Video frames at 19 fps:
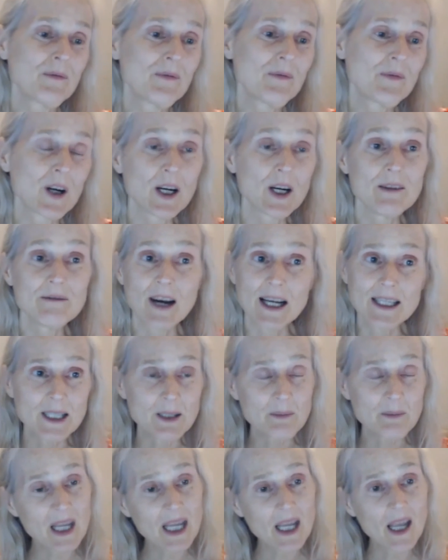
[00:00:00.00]
for
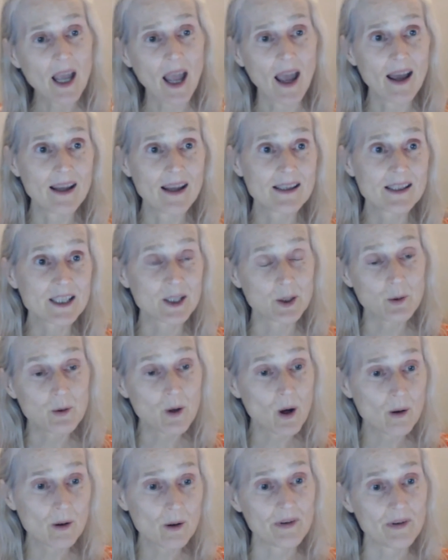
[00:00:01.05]
inviting me, and, you
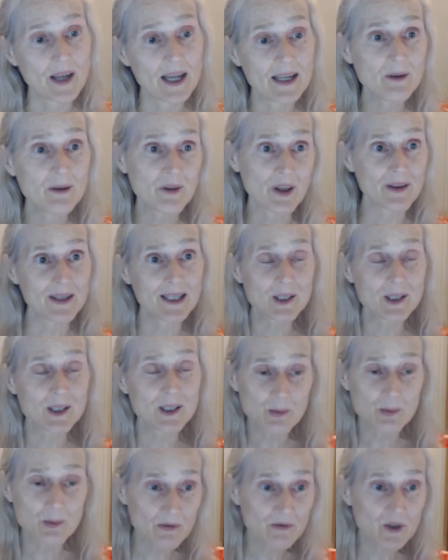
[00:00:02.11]
know, if any of the things
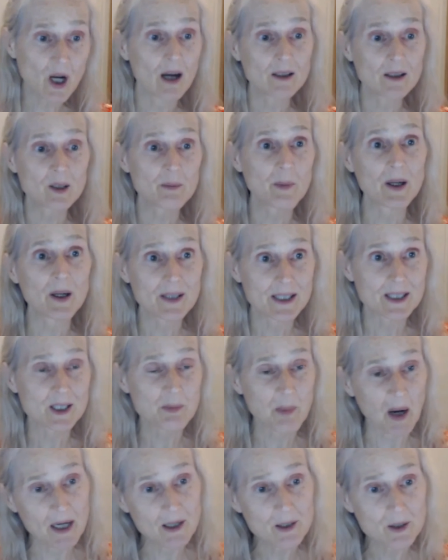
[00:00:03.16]
we've talked about
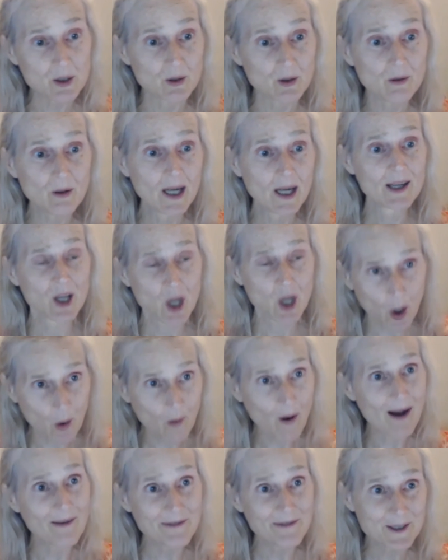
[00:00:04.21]
inspires you, go
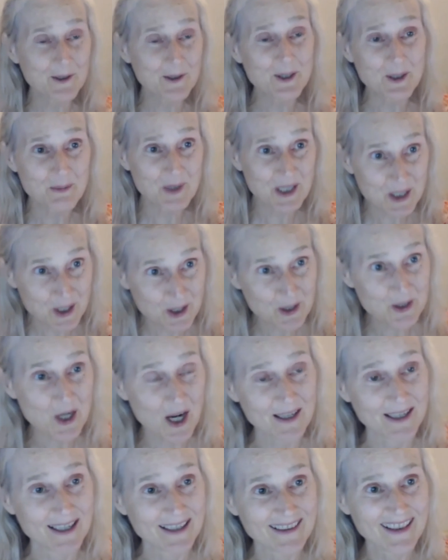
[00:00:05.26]
off and do some research on
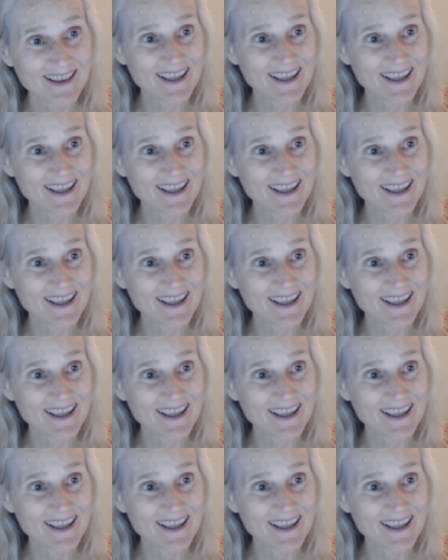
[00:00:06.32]
it.